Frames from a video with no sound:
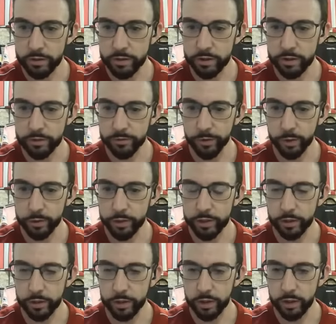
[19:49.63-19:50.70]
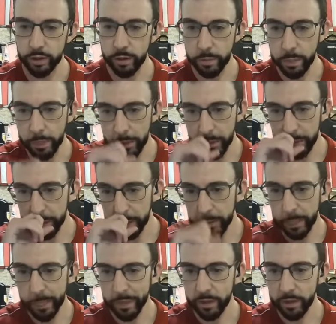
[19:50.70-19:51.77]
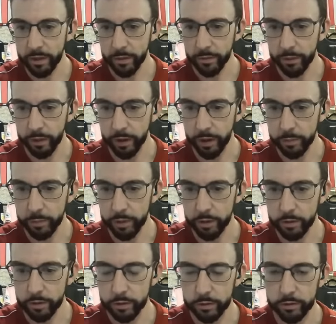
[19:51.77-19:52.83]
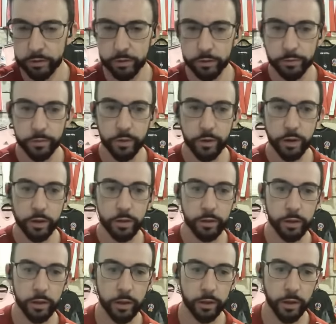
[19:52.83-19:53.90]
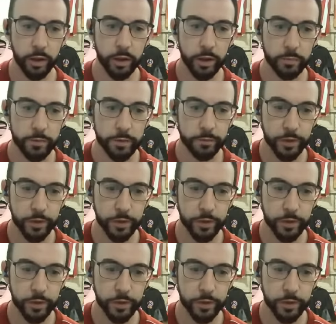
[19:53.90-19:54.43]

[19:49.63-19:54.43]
just focus on the game and not sort of anything like that.